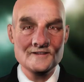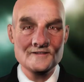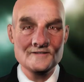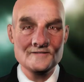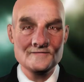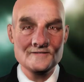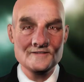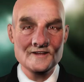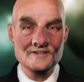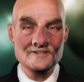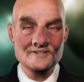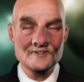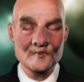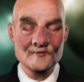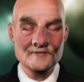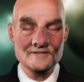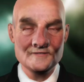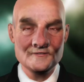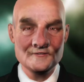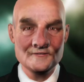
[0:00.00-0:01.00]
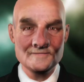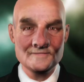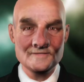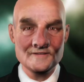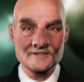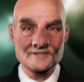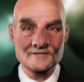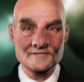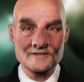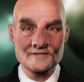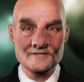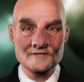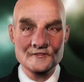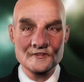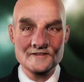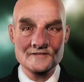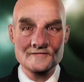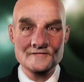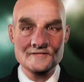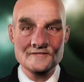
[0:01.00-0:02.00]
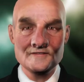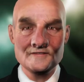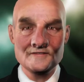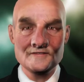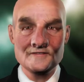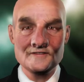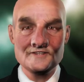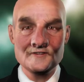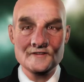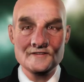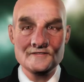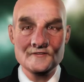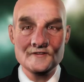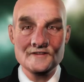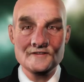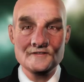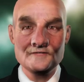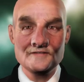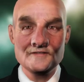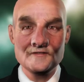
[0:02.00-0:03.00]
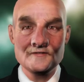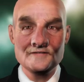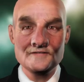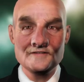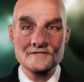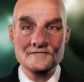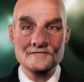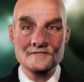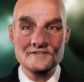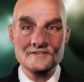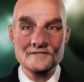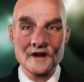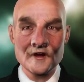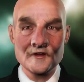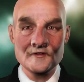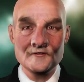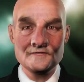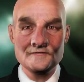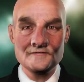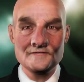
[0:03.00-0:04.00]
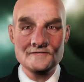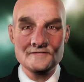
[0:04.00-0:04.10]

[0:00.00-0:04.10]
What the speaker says: even ourselves from the future, travelling back in time?